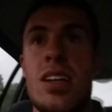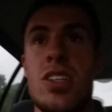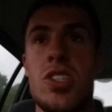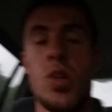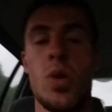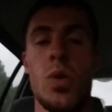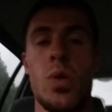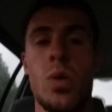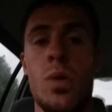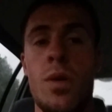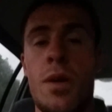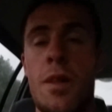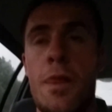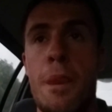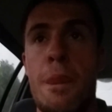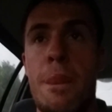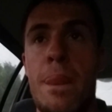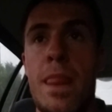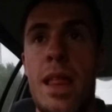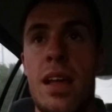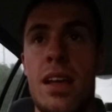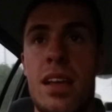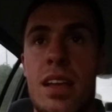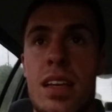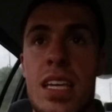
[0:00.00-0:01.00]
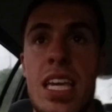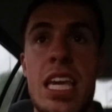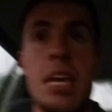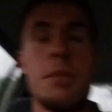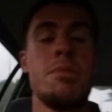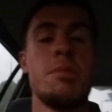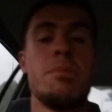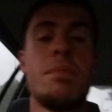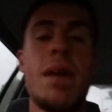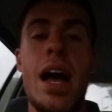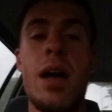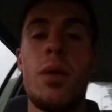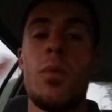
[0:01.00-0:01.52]
So
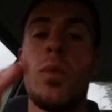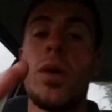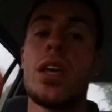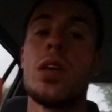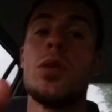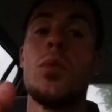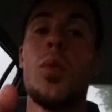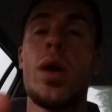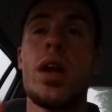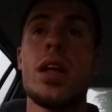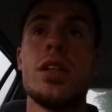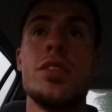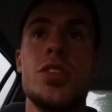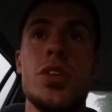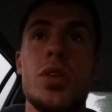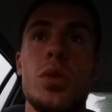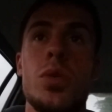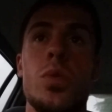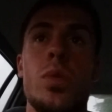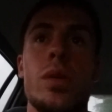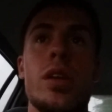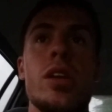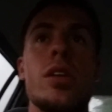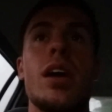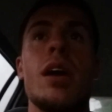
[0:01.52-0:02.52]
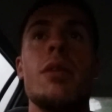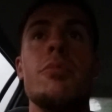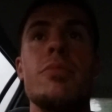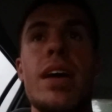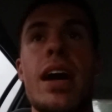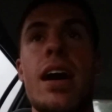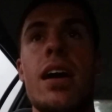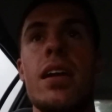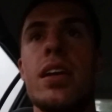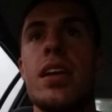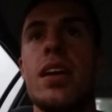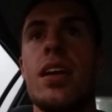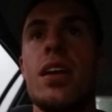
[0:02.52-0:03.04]
keep in mind what you want to do when you come
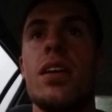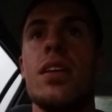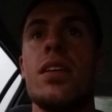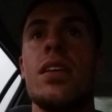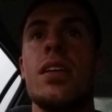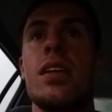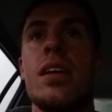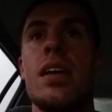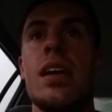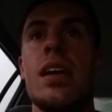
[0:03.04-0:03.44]
down here,